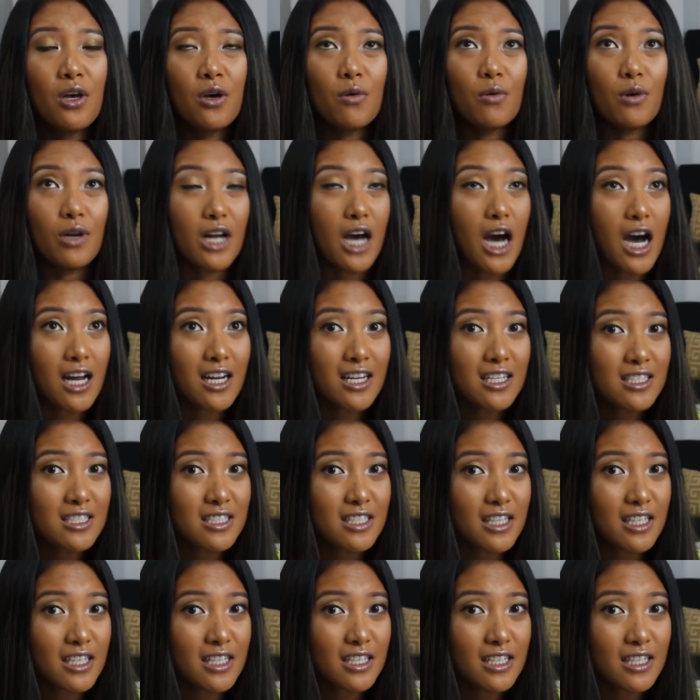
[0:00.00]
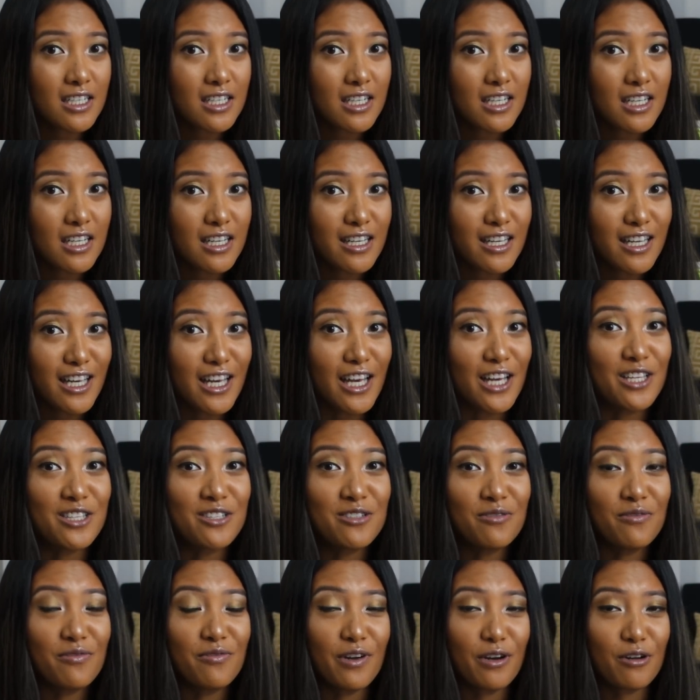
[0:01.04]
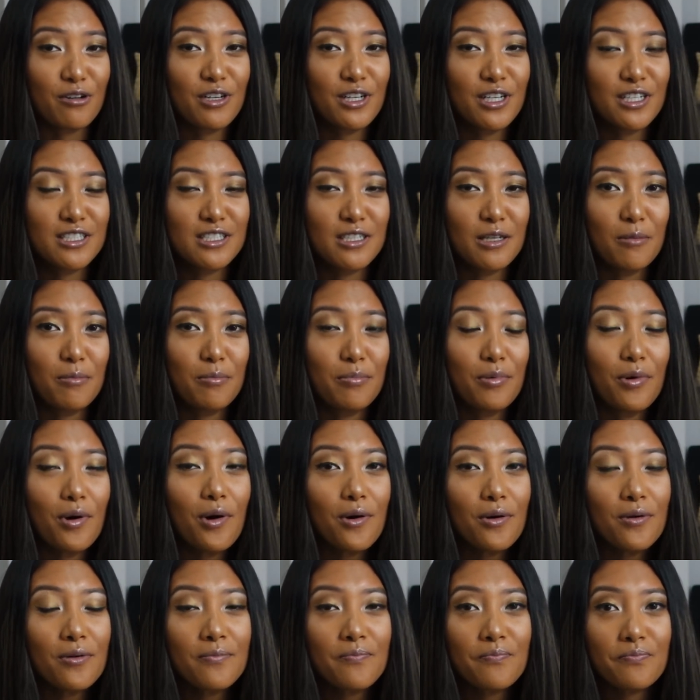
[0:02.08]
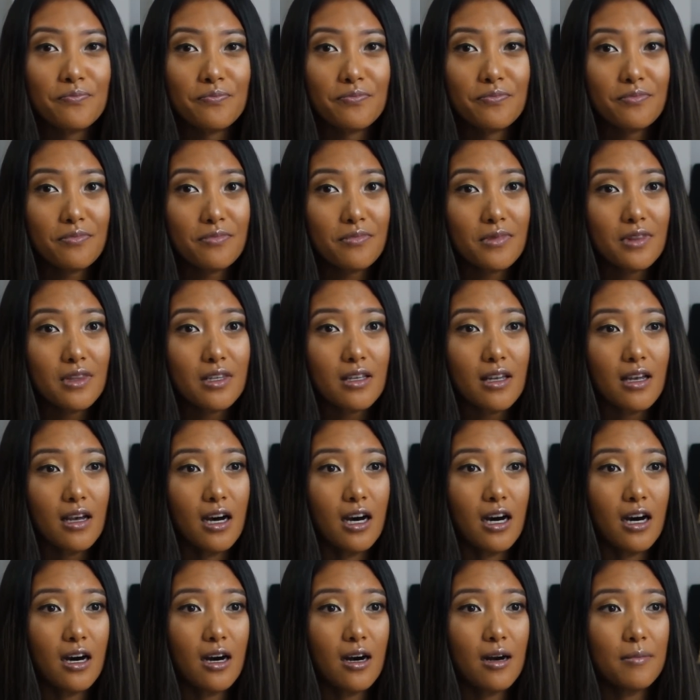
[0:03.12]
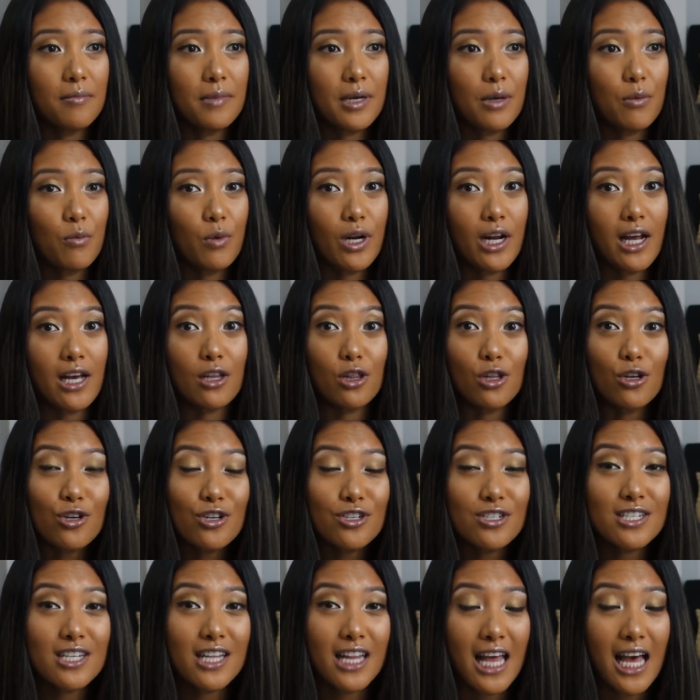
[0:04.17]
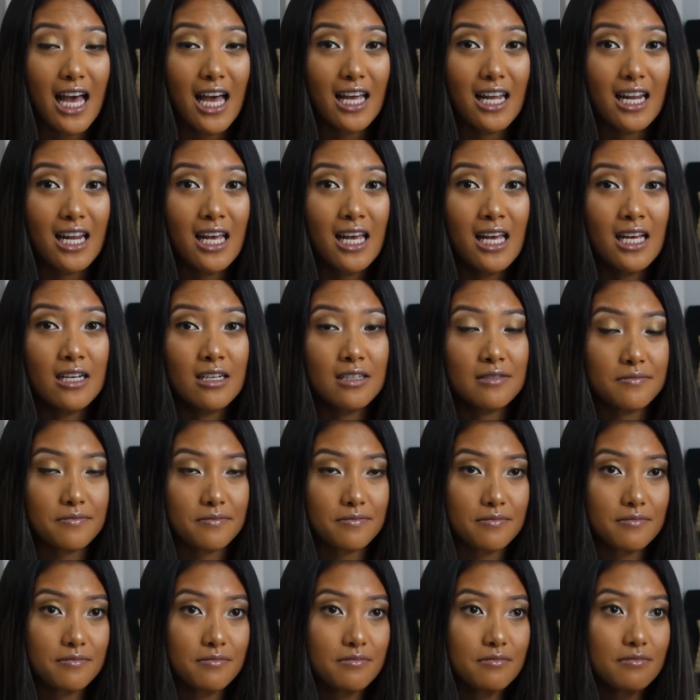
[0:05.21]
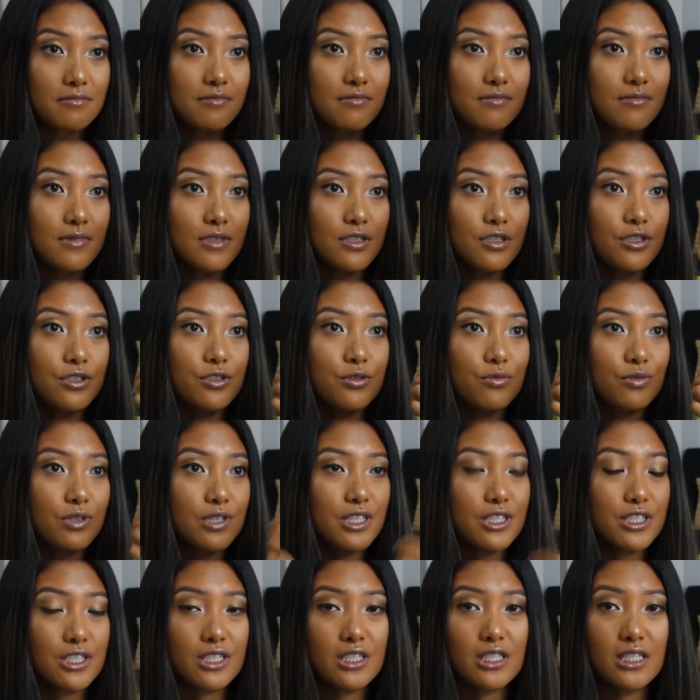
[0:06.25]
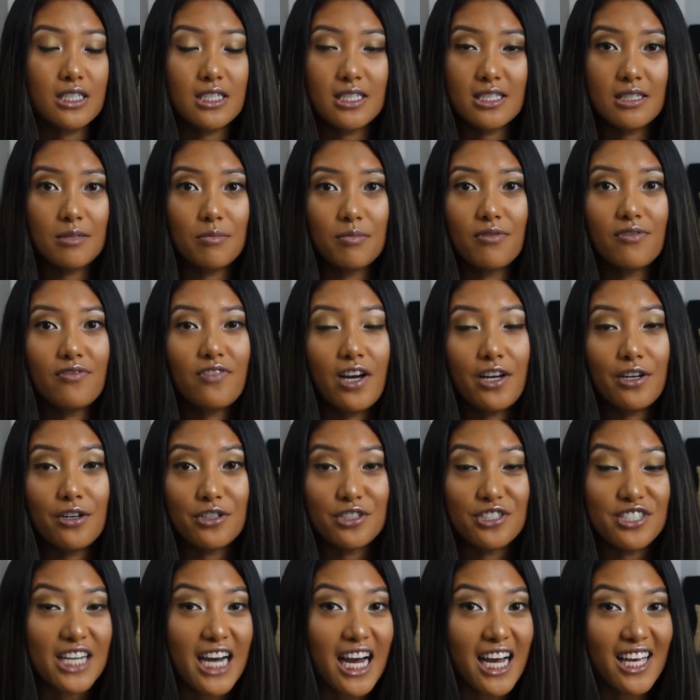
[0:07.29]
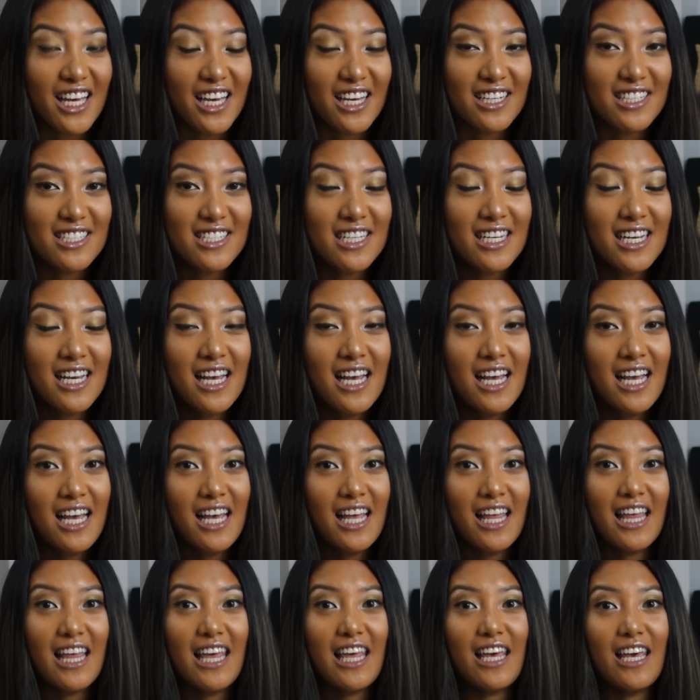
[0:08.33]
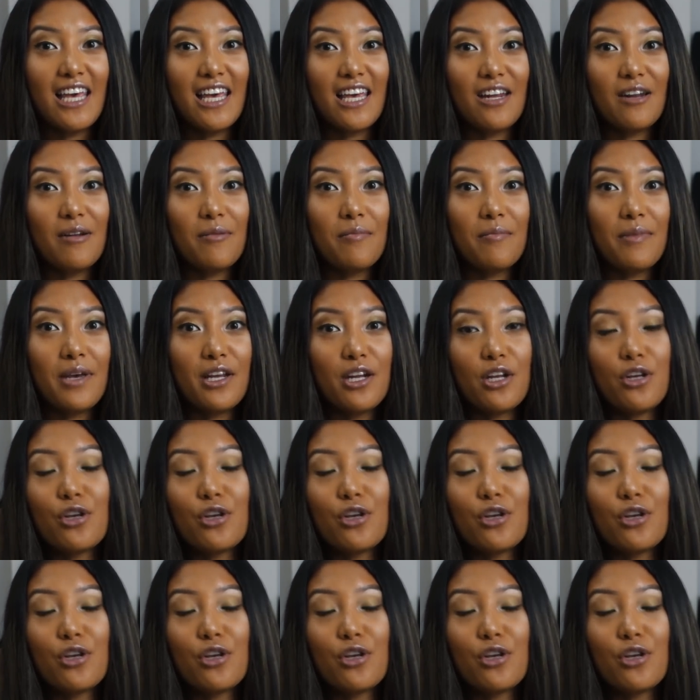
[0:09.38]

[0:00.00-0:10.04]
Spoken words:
when honestly it's very simple. And when I learned that you really just need to simplify your diet, it made a